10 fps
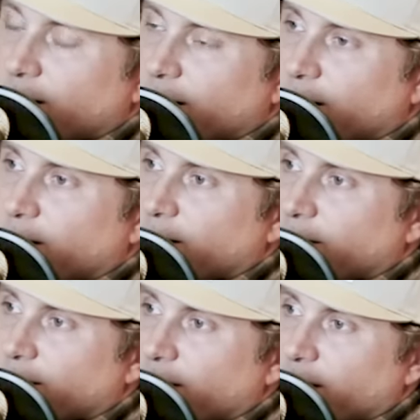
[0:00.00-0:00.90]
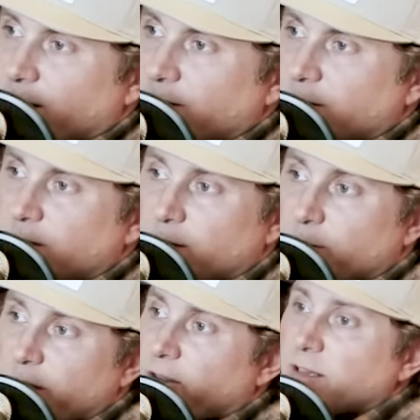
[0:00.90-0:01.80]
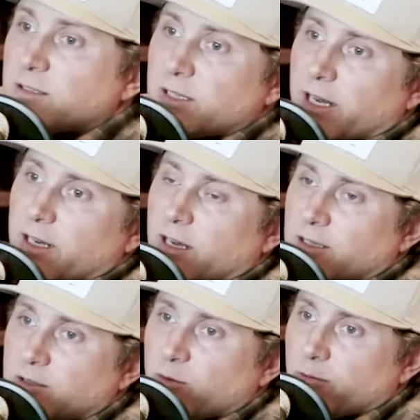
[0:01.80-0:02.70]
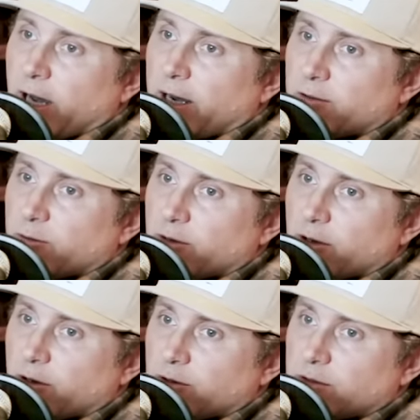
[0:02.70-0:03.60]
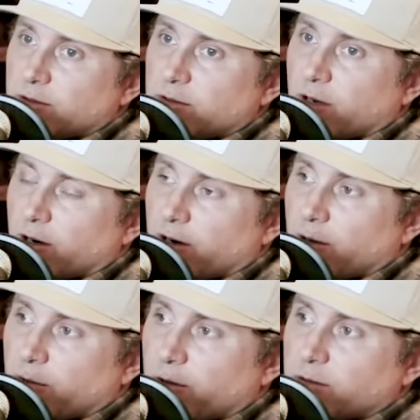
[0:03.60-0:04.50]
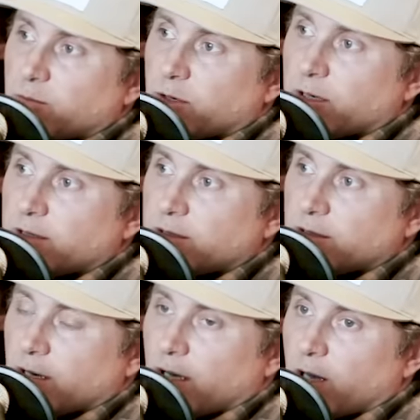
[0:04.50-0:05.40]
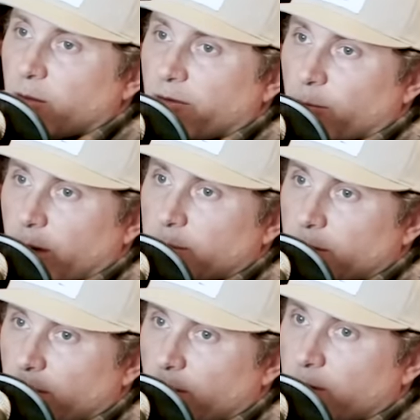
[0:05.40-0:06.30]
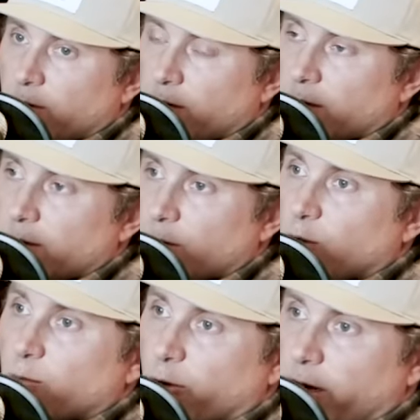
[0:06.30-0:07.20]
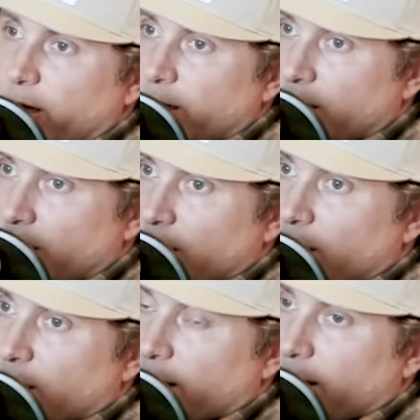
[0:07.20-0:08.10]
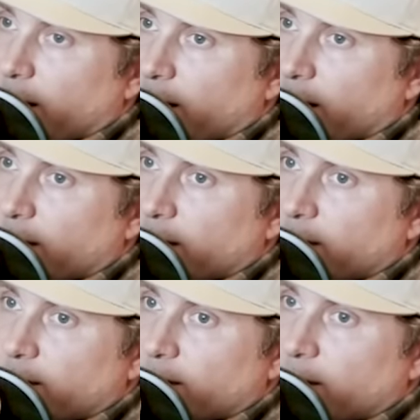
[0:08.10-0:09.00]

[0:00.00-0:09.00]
Like totally insane. It's completely insane. I just went back through those or a couple of those books. Helmet for My Pillow, The Old Breed, and